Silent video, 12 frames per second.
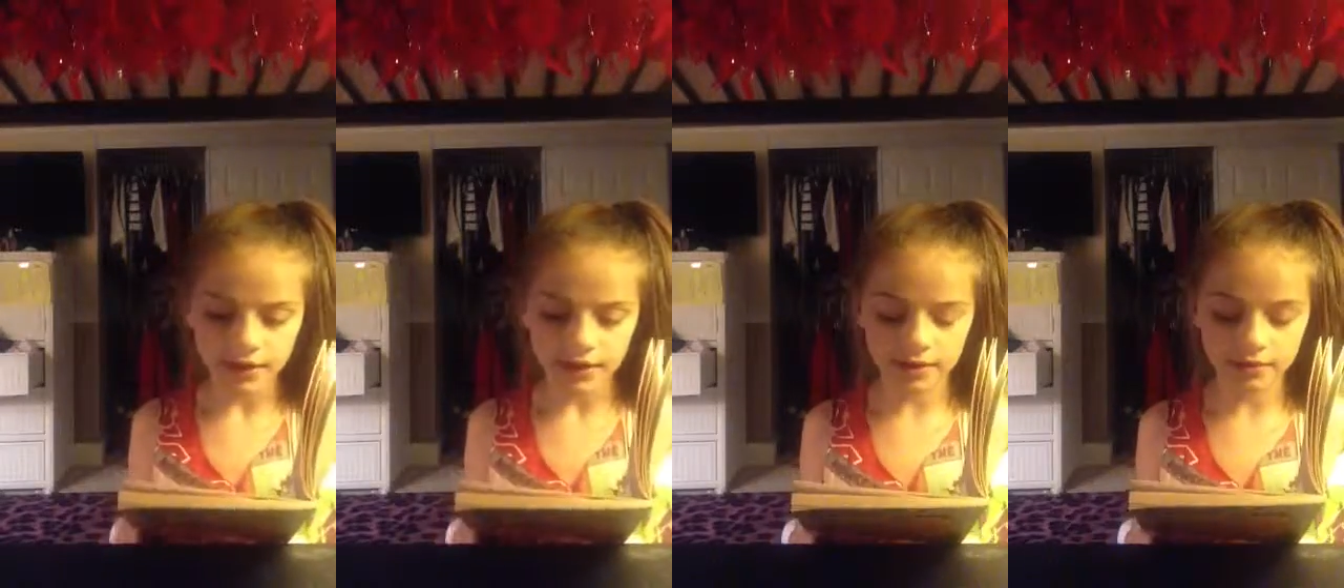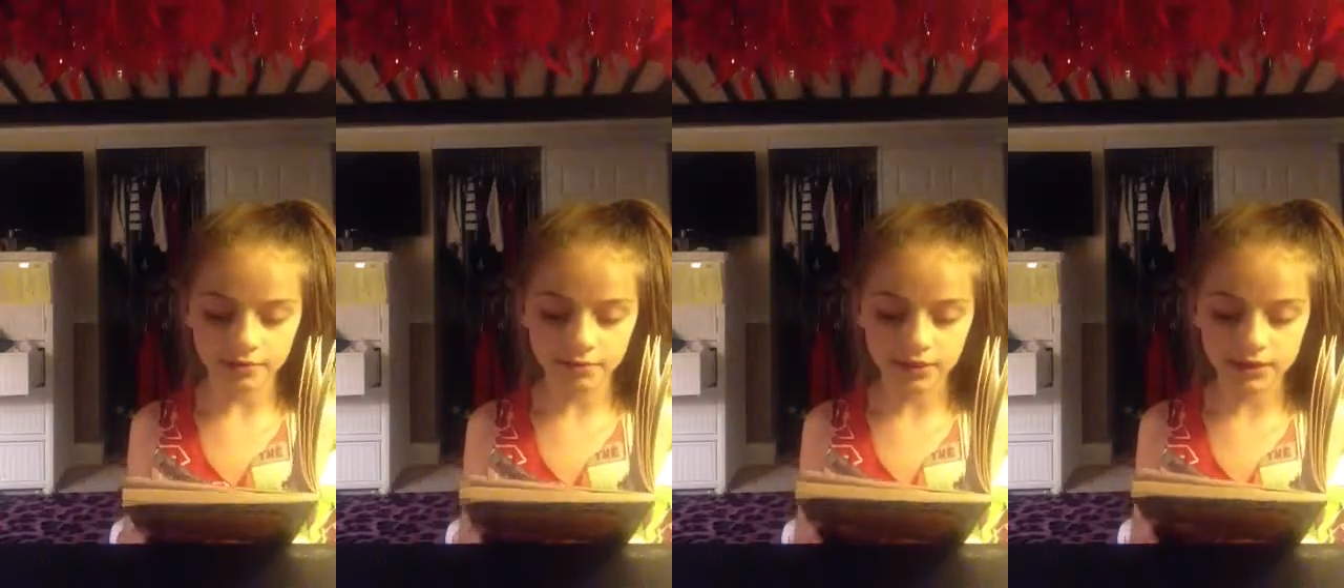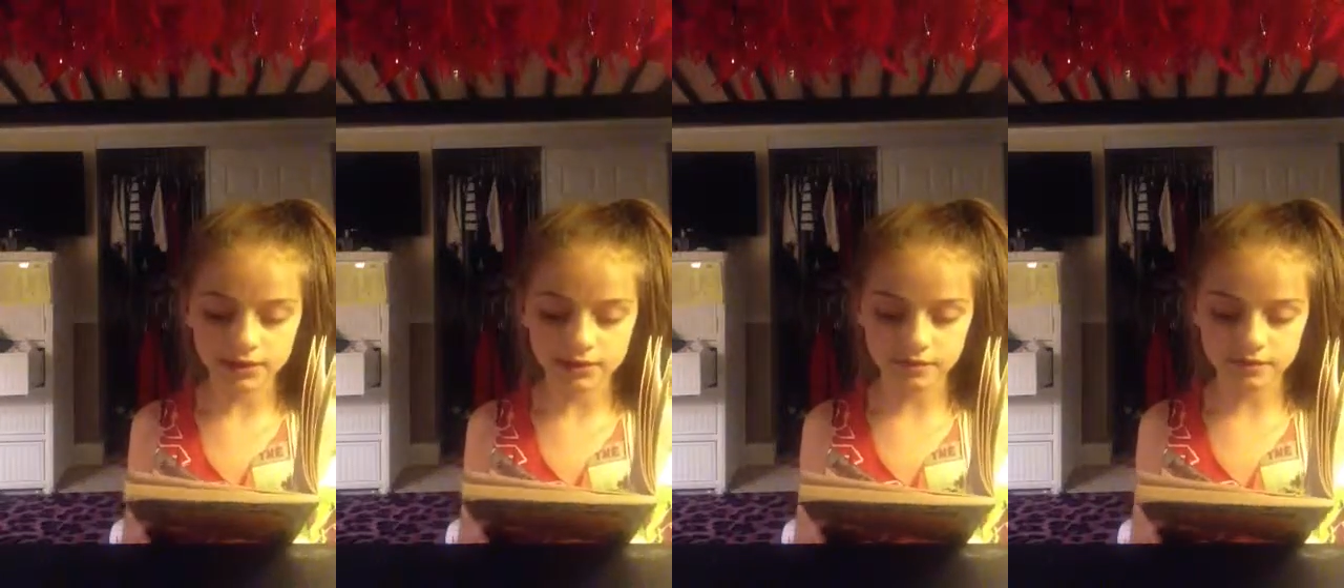In
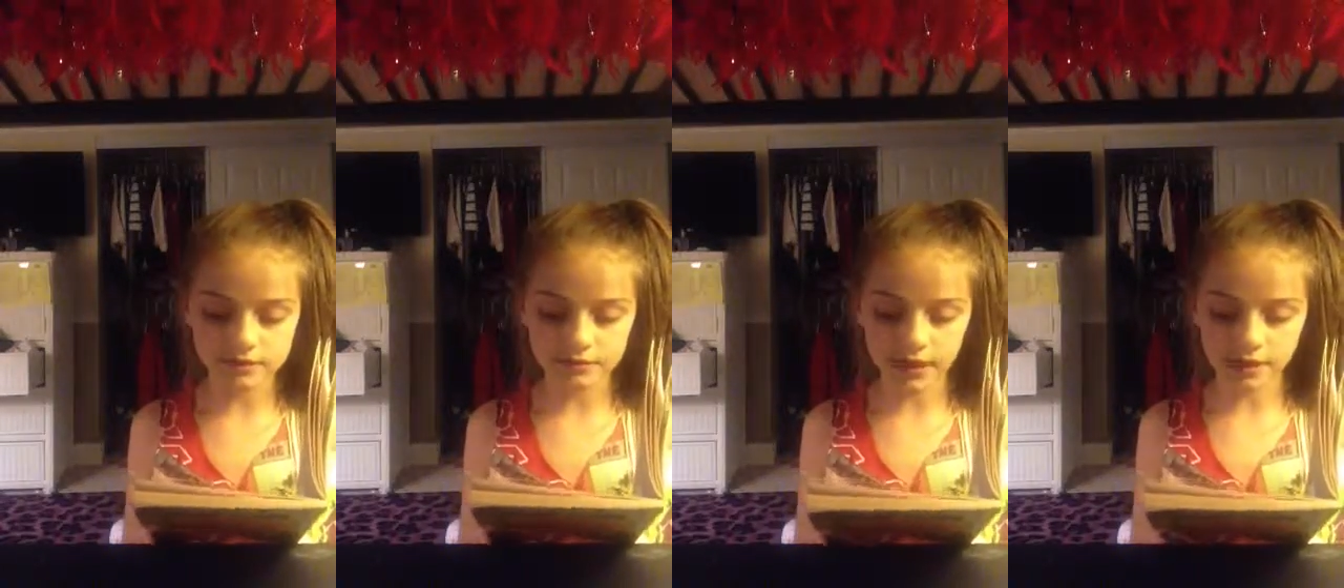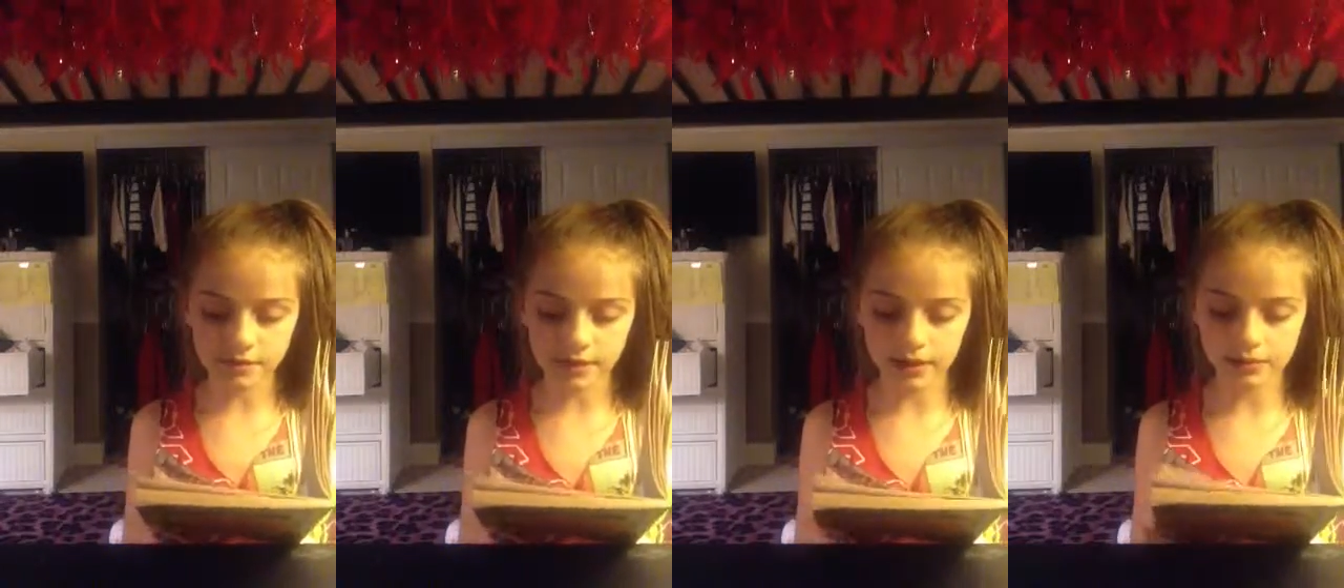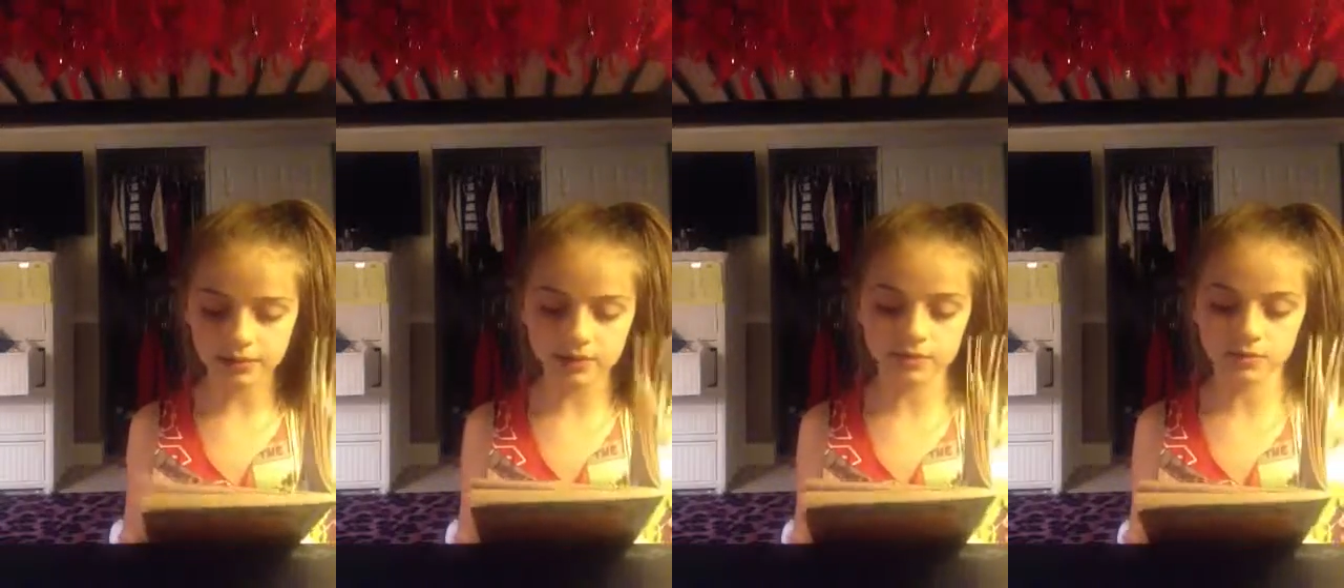place of his backpack
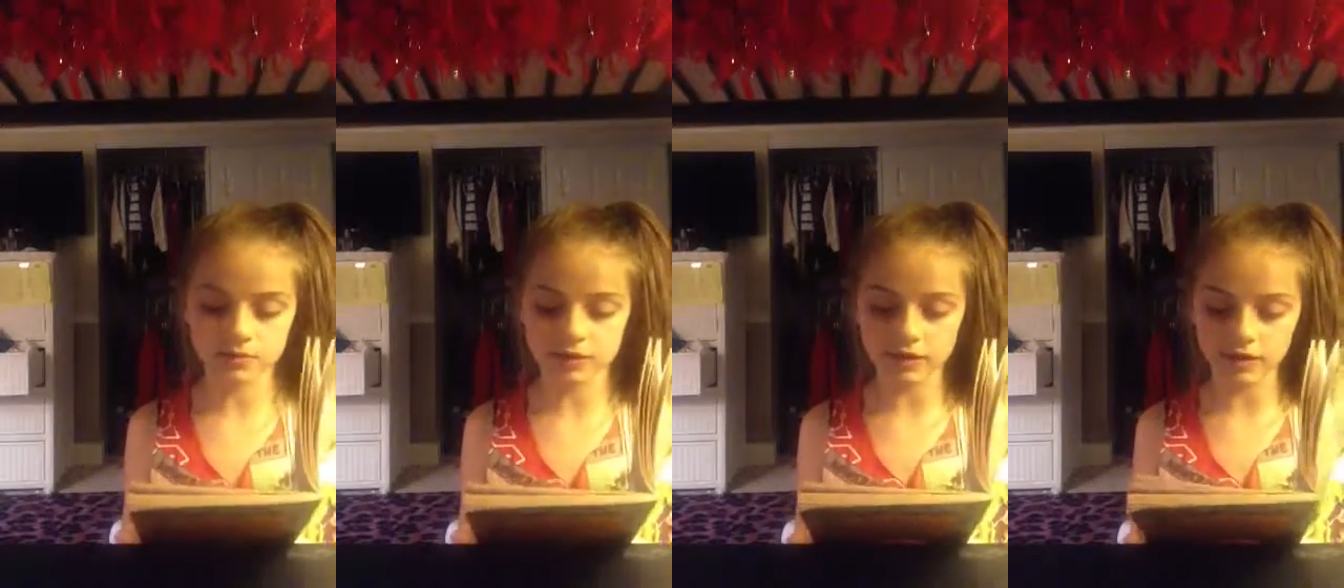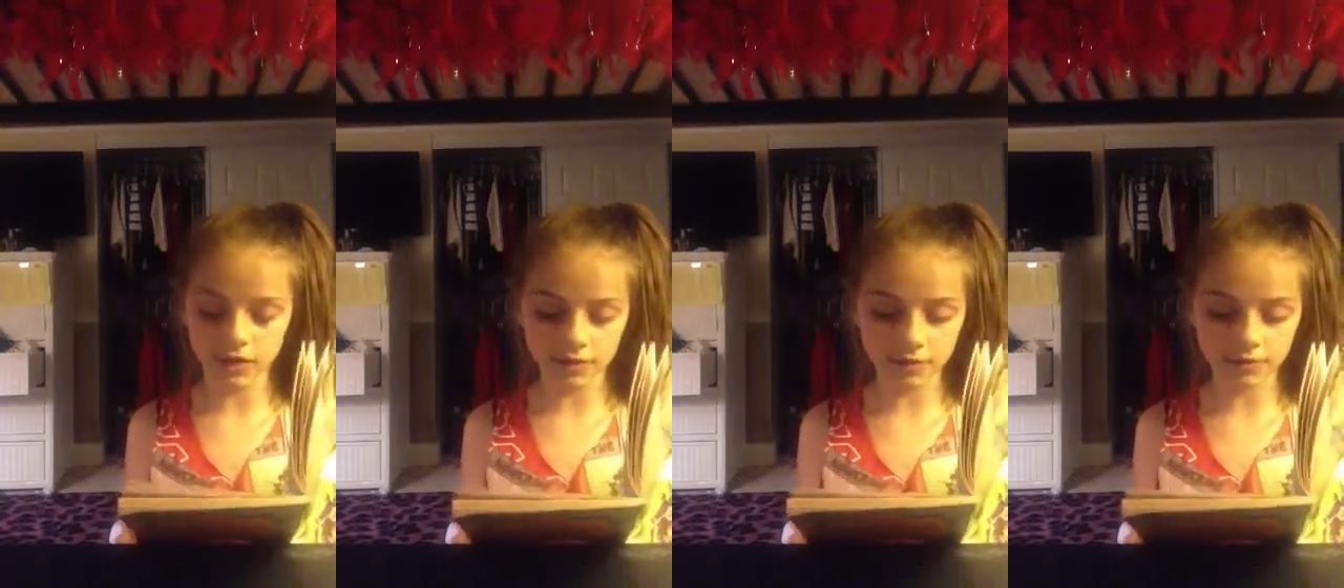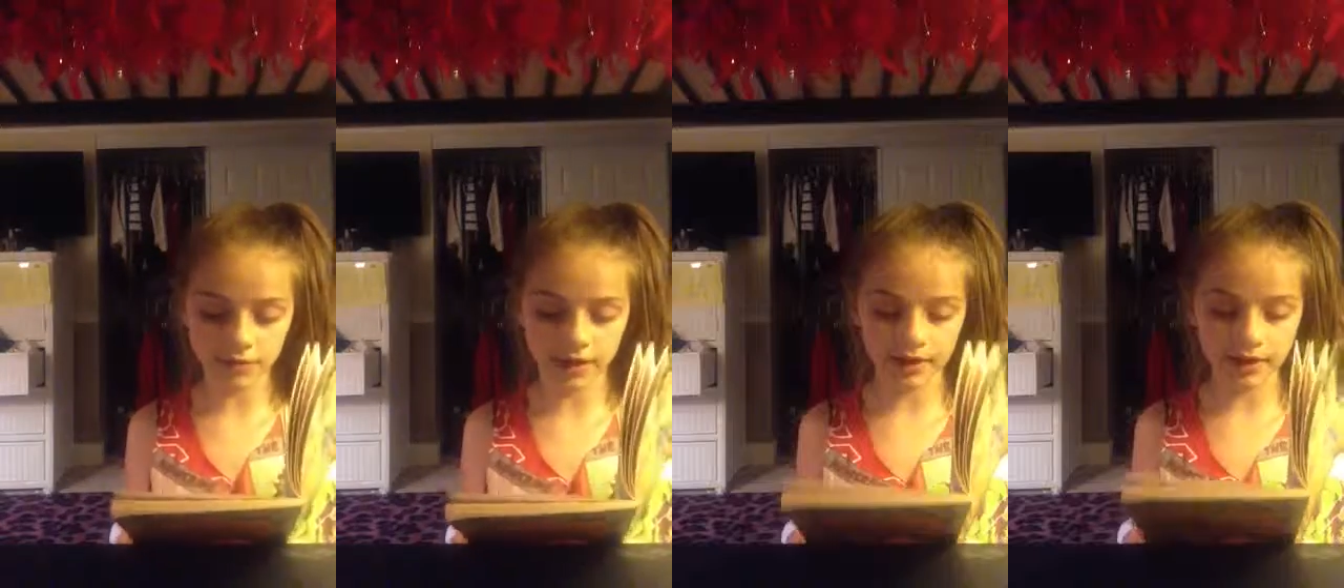was a leather
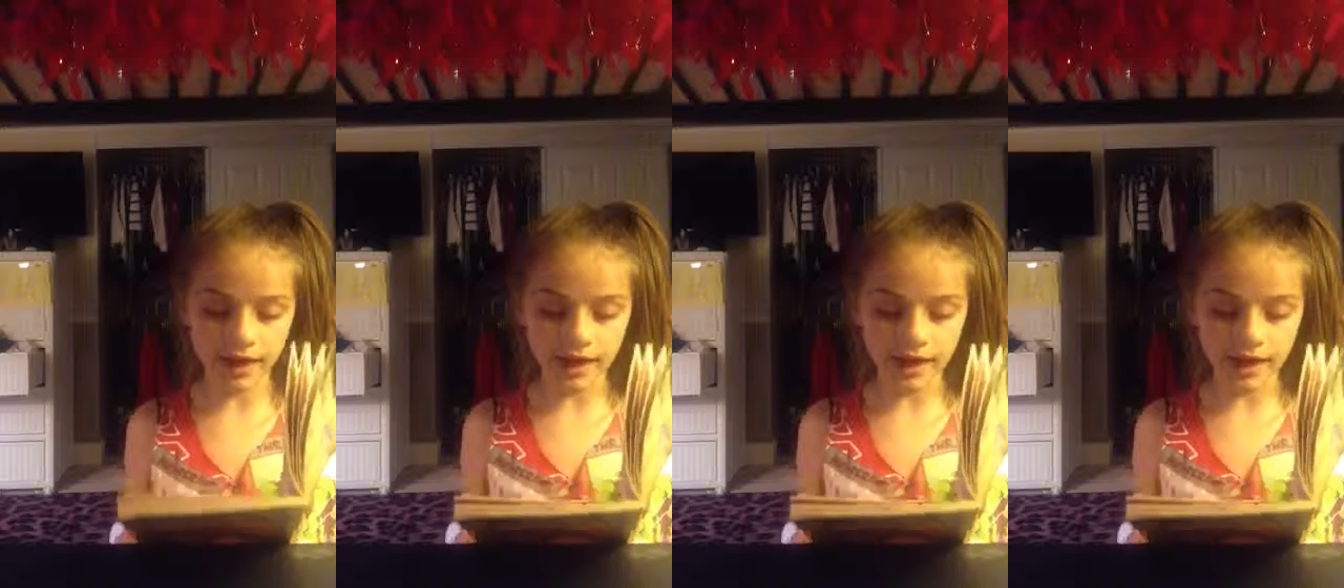bag.